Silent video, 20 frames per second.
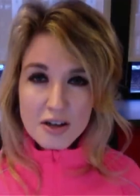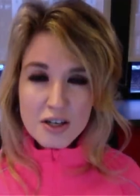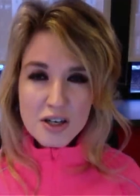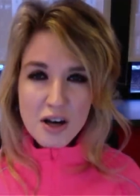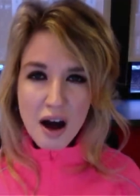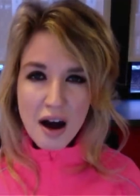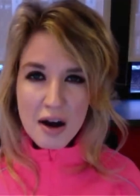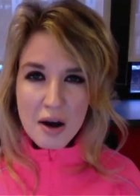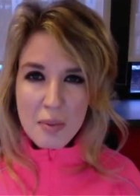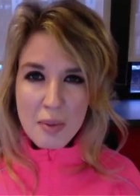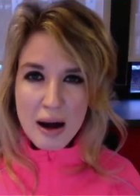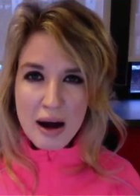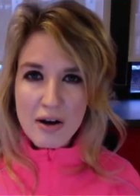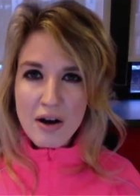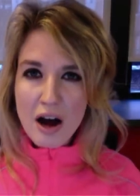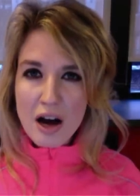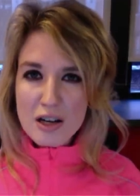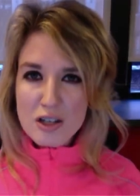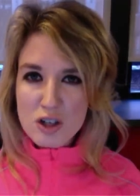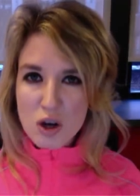Talk
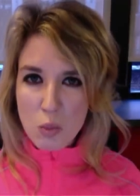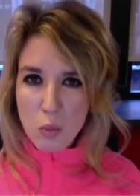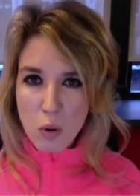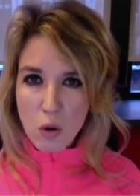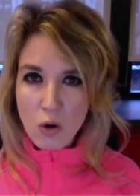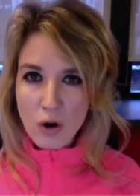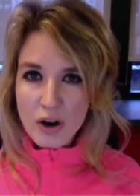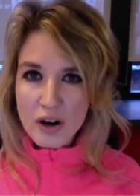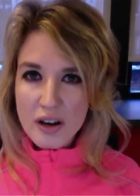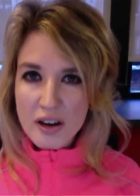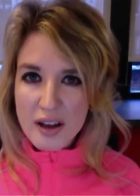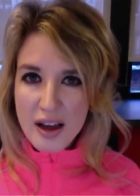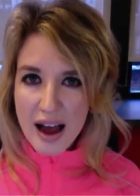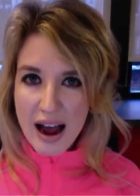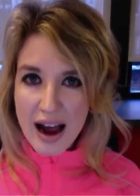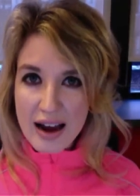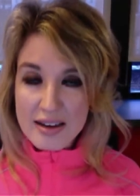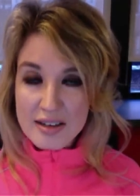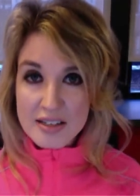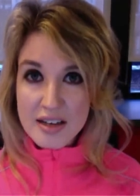about a supporting
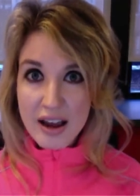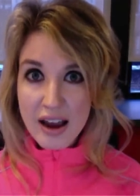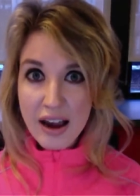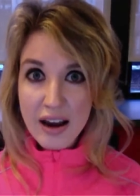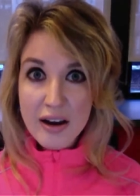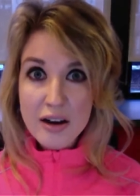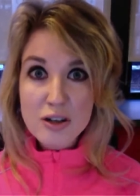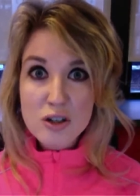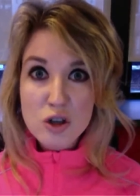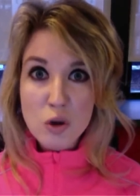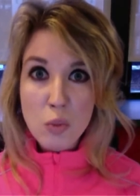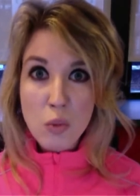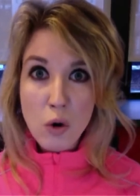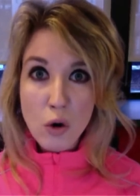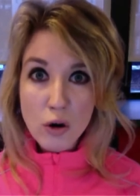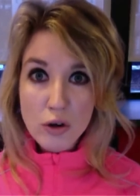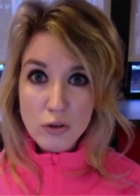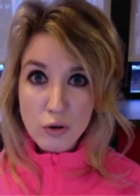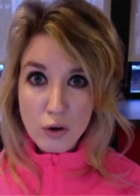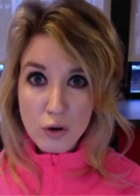cast and a
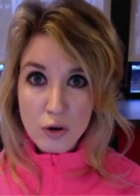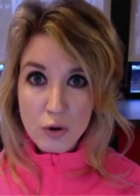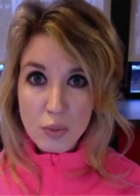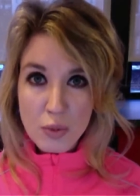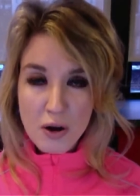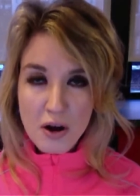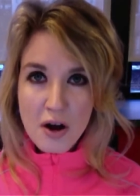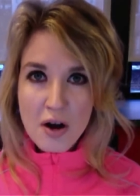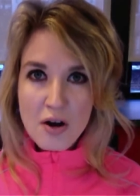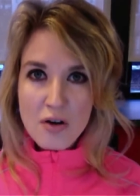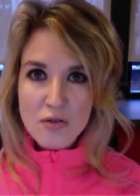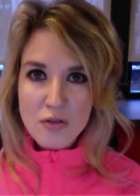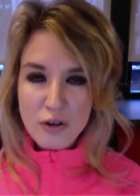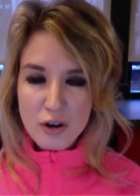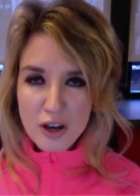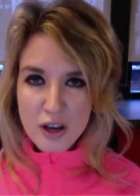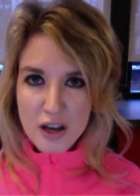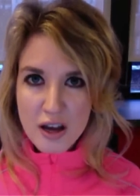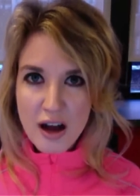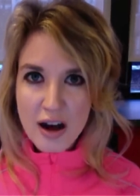support group for
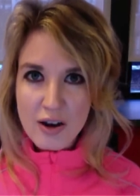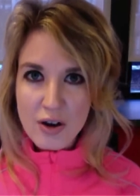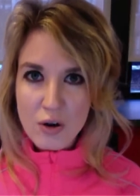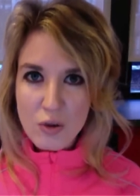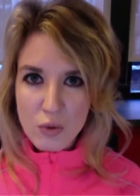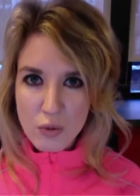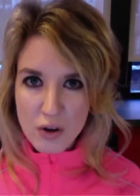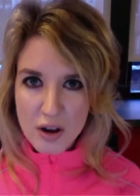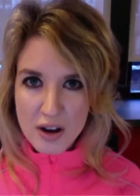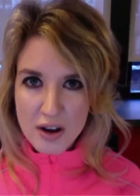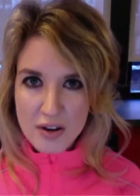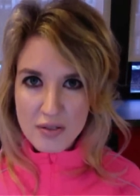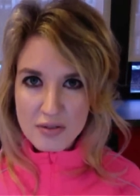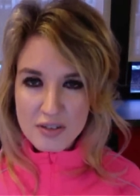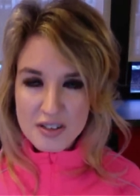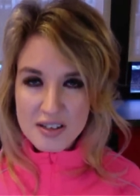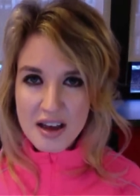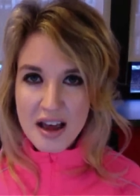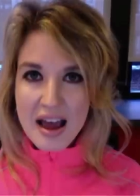Keanu Reeves.